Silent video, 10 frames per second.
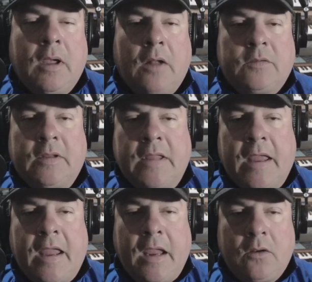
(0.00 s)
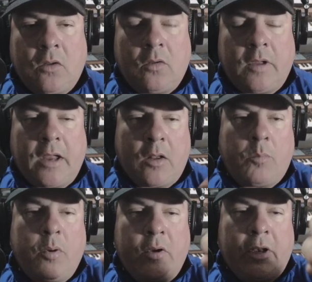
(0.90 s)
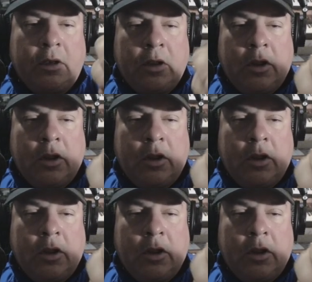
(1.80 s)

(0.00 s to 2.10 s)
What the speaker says: I'll take that handle and I'll put it